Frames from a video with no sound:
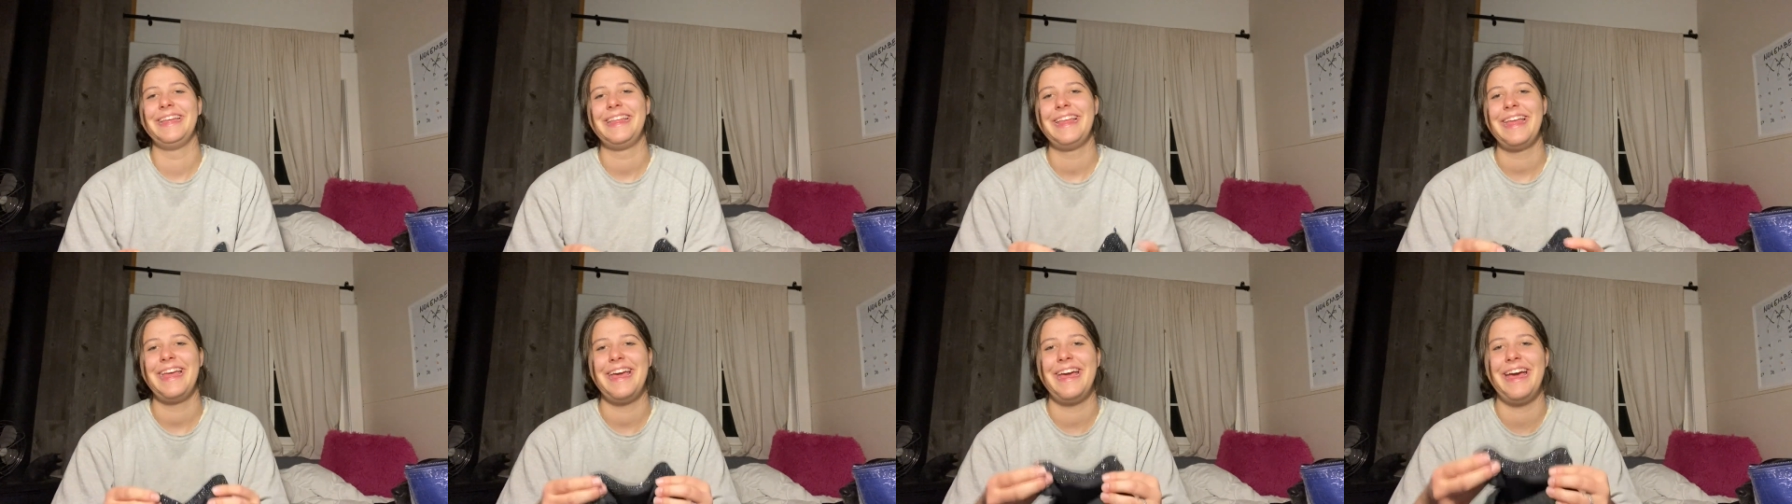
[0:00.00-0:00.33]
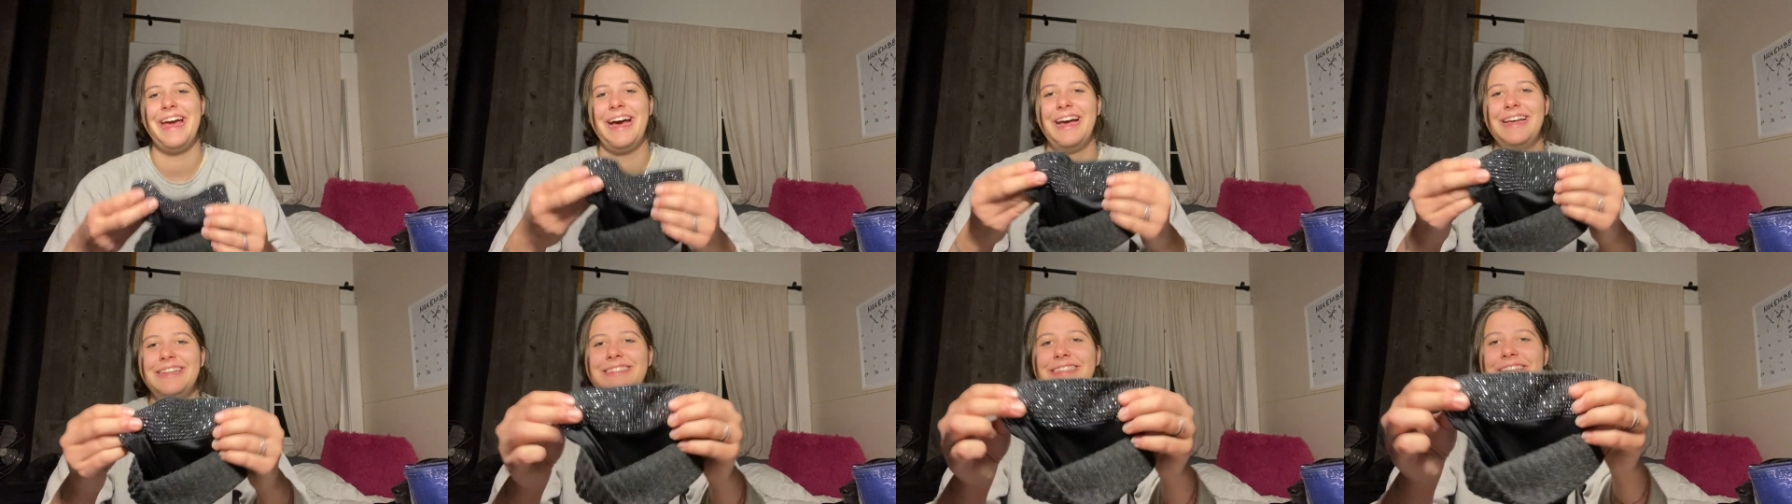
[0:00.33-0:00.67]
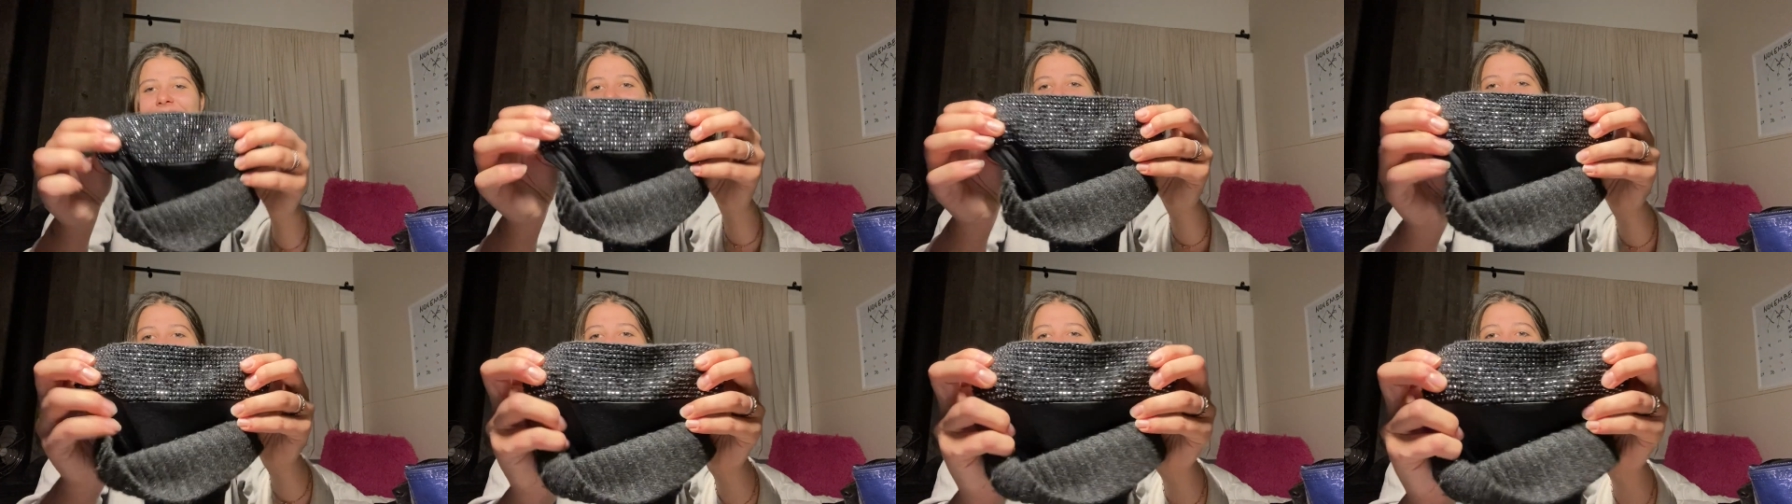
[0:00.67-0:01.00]
it has
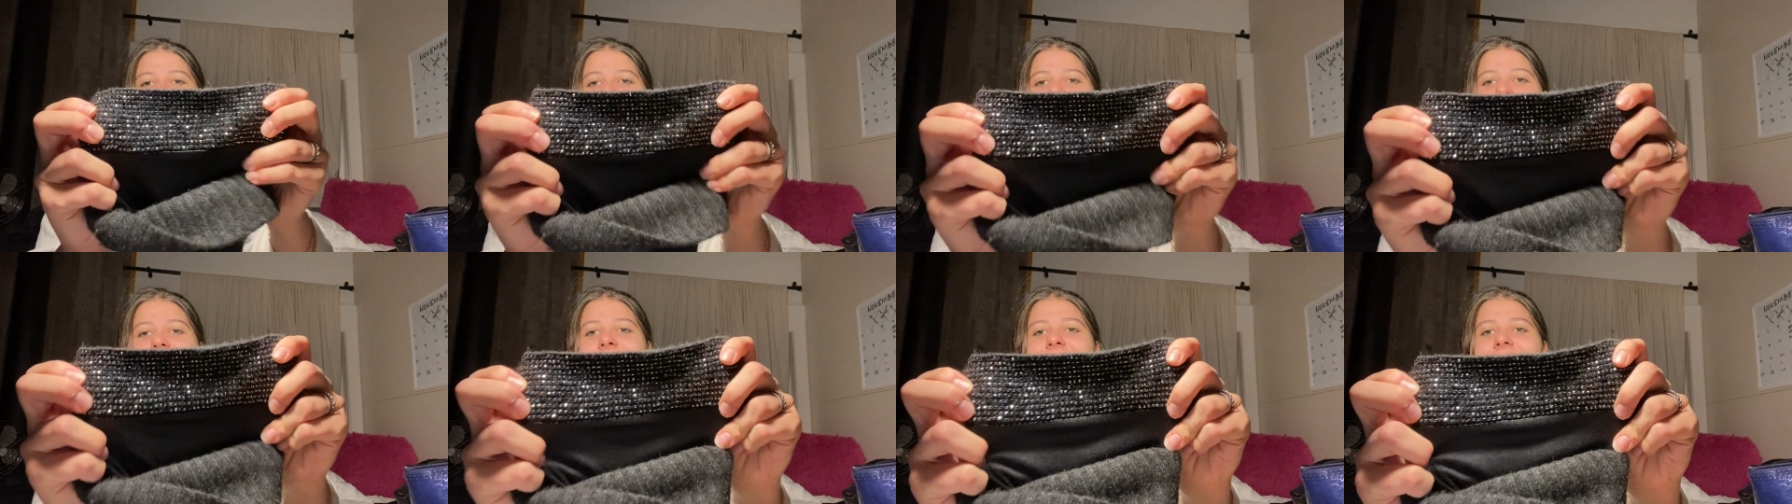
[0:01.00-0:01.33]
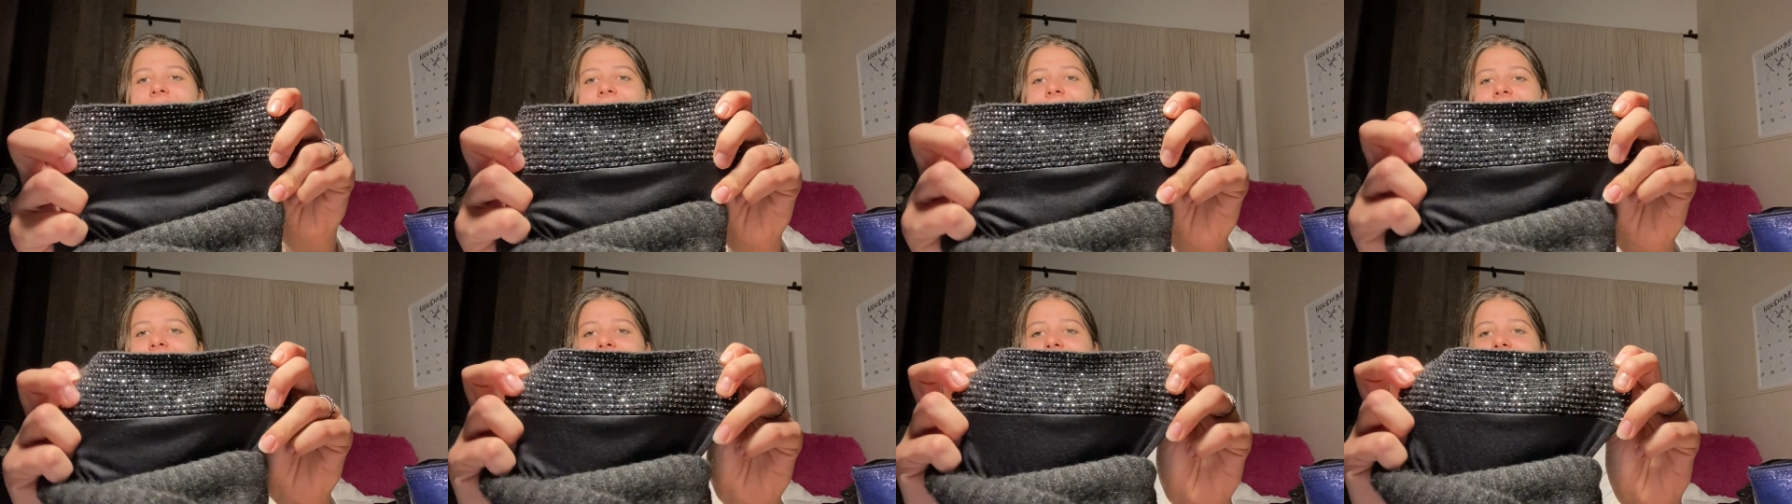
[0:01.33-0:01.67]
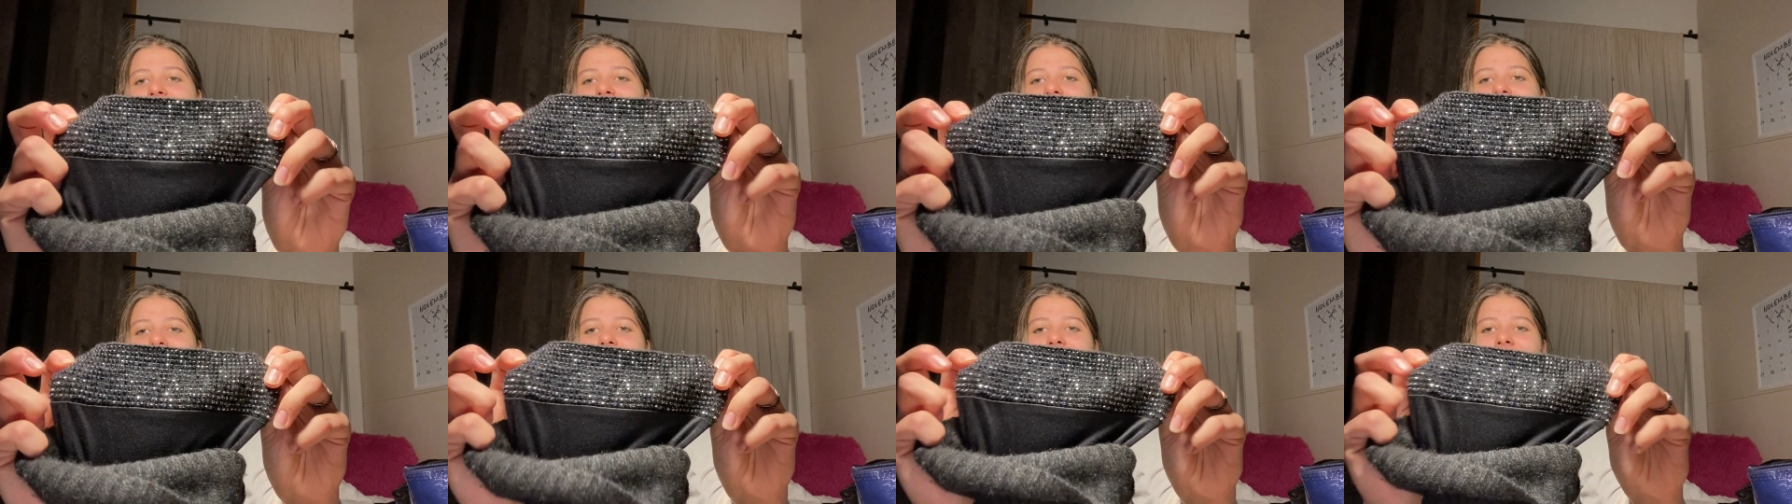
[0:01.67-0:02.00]
this like
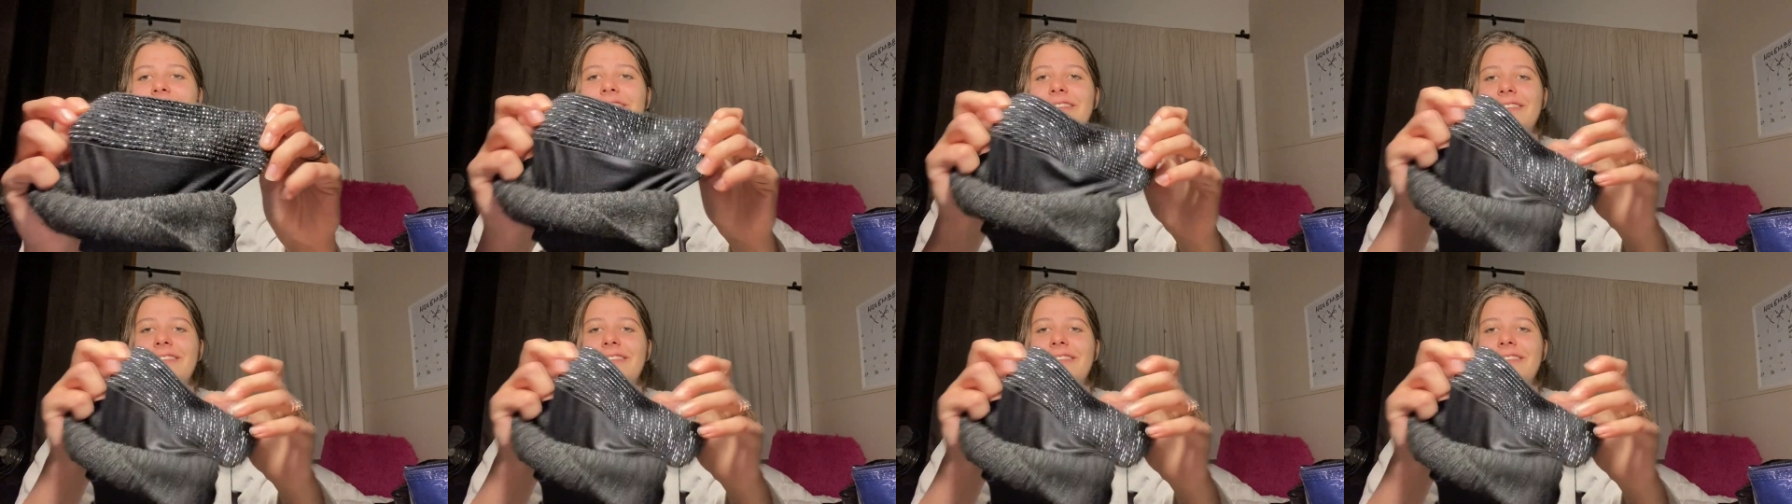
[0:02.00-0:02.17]
in,